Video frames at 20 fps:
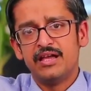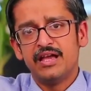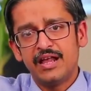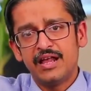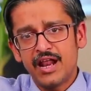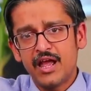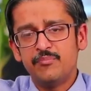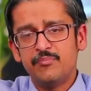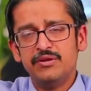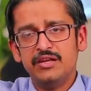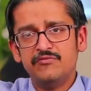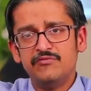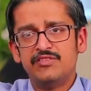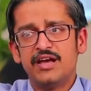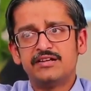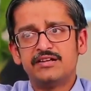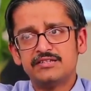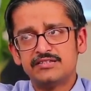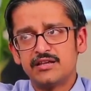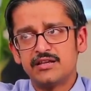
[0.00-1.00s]
And I believe
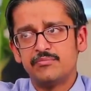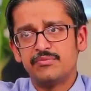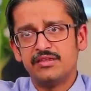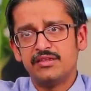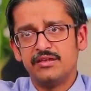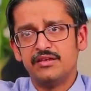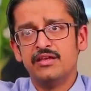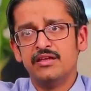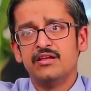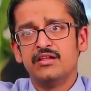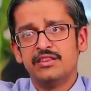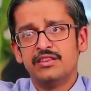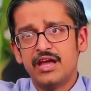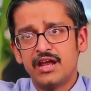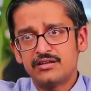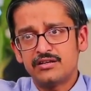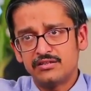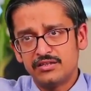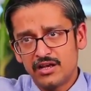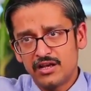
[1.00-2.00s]
that is something
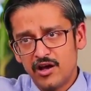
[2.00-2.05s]
that the